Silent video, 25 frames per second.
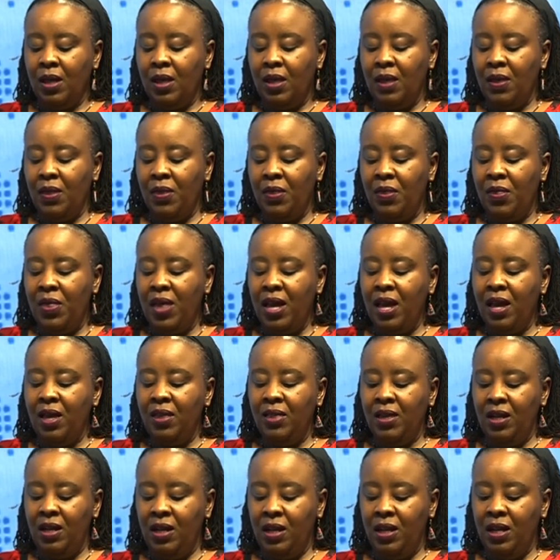they're
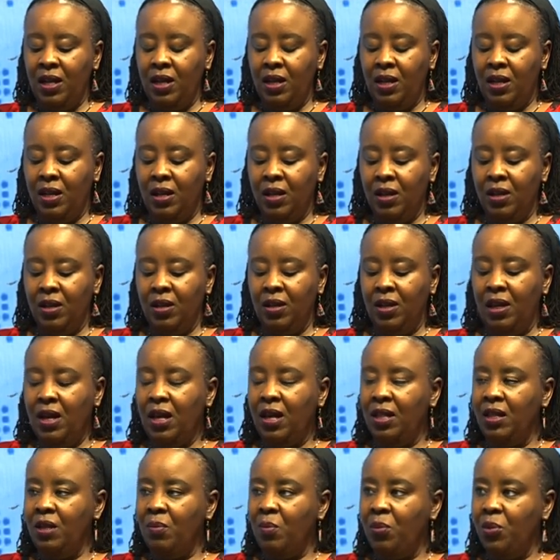the link
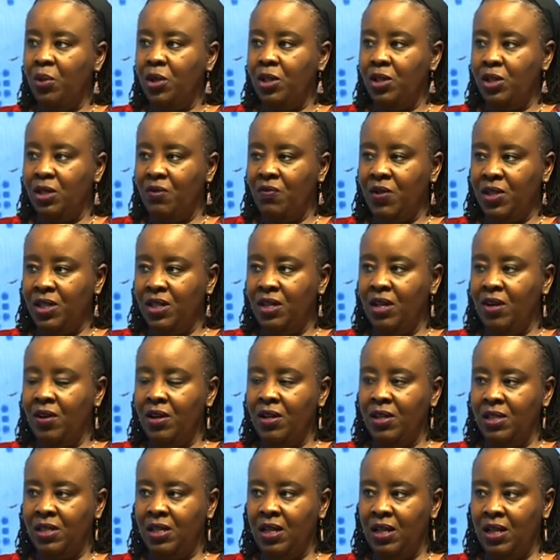and the bridge. The veterinarian
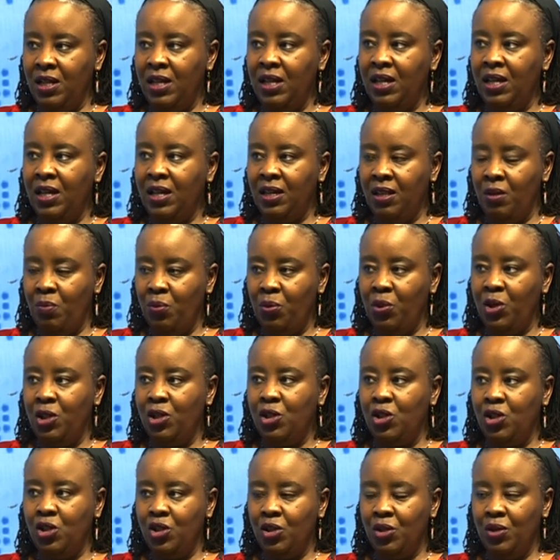is the link and the
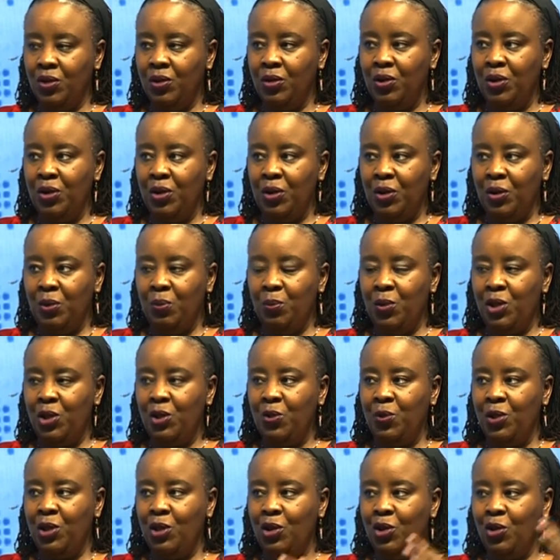bridge
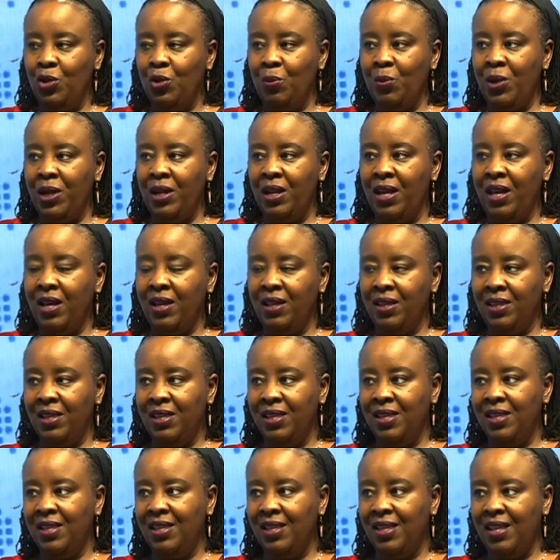between human health,
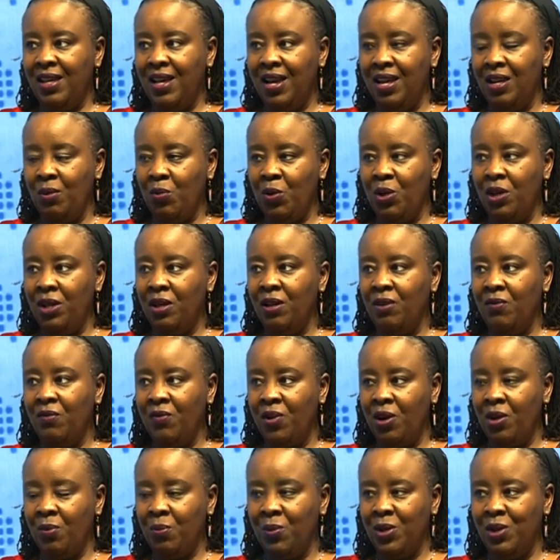animal, and
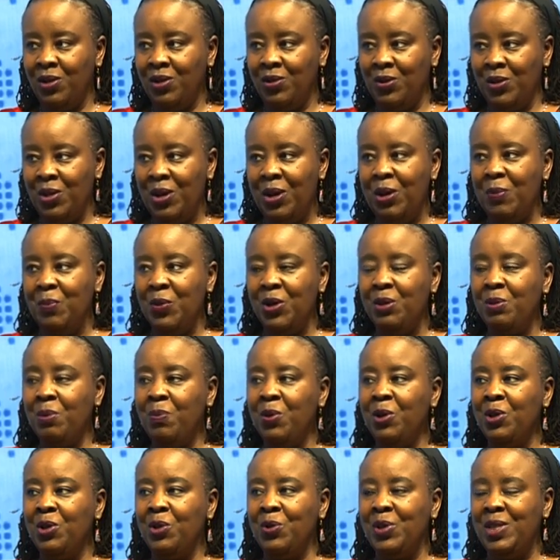environment. Most
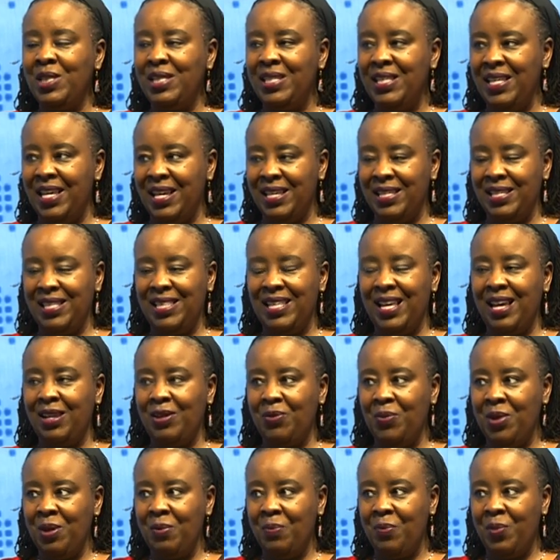people don't see us that
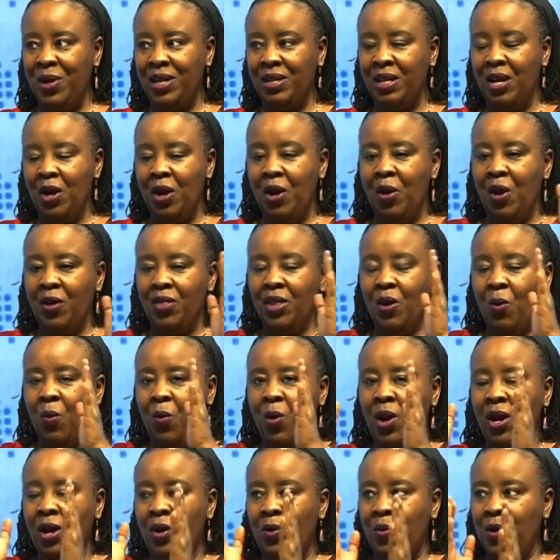way, but the
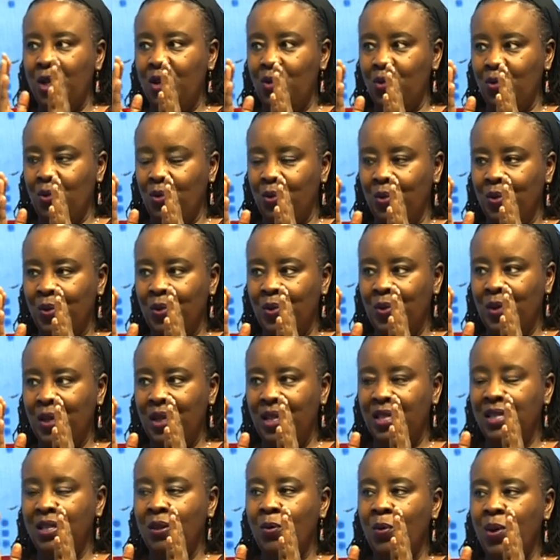work we do
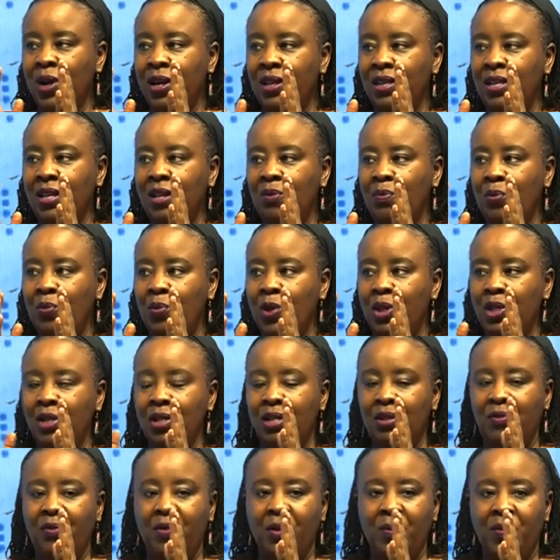is the work that
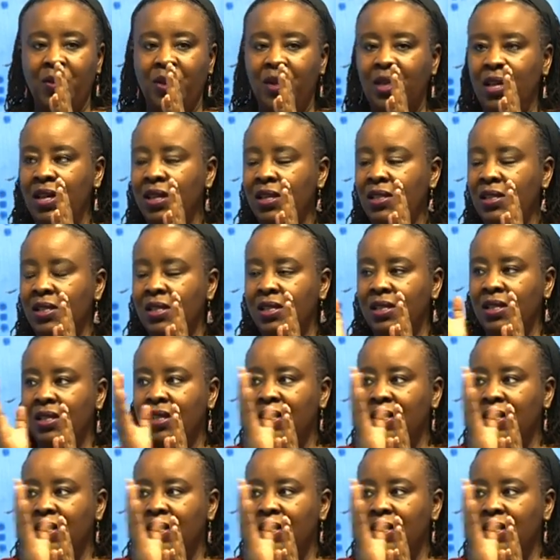bridges from things